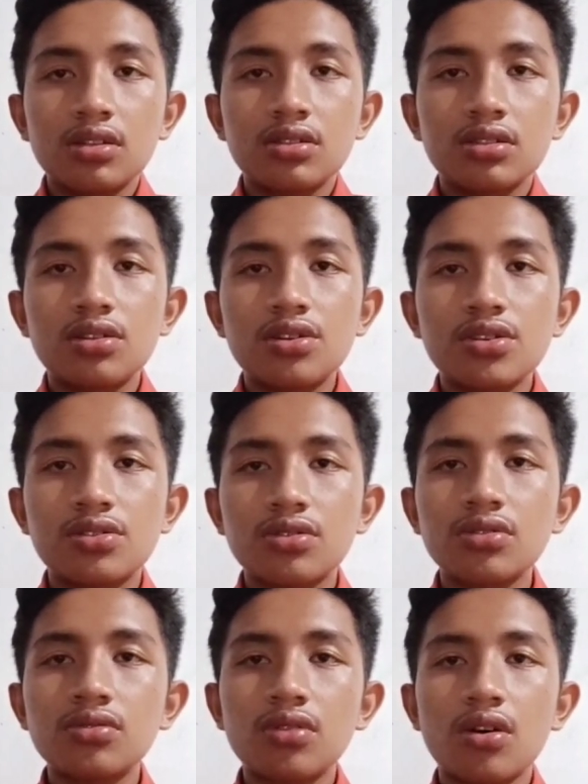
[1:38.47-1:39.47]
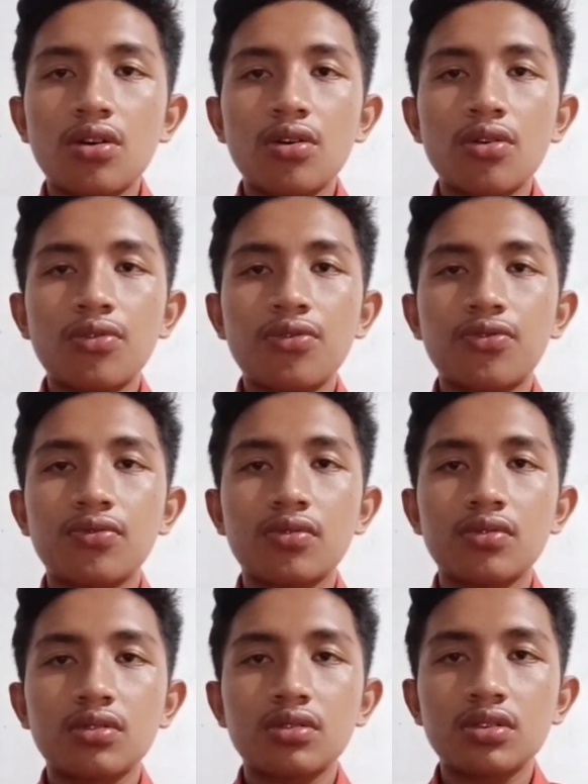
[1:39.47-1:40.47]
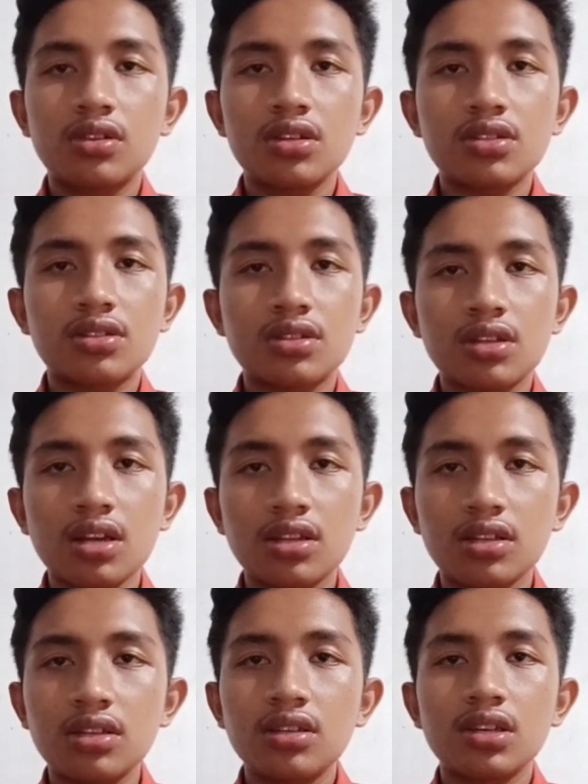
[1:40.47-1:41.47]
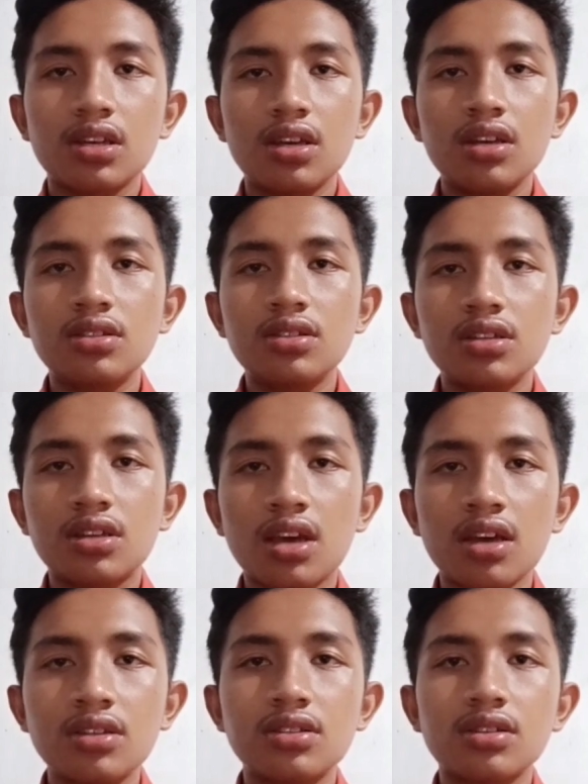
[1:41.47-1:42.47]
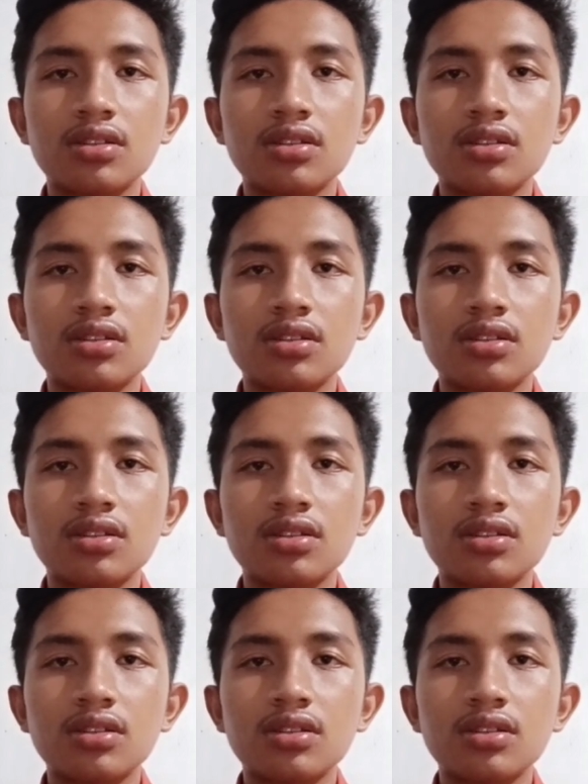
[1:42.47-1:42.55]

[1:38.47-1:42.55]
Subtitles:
The result of this study indicates